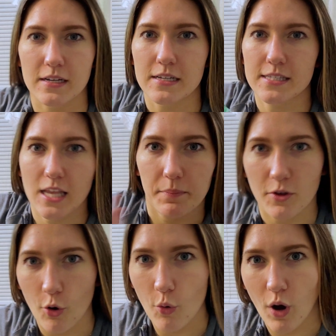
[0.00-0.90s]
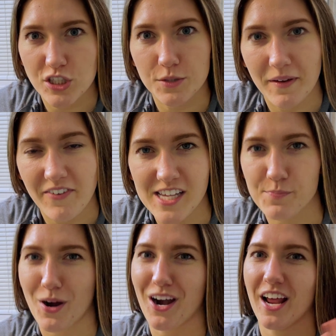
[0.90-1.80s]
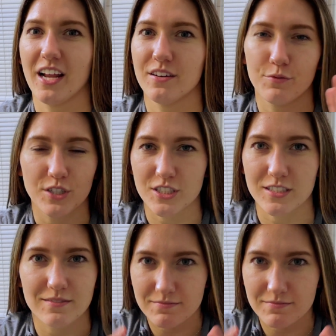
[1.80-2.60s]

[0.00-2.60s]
skip the whole washing my face part and we just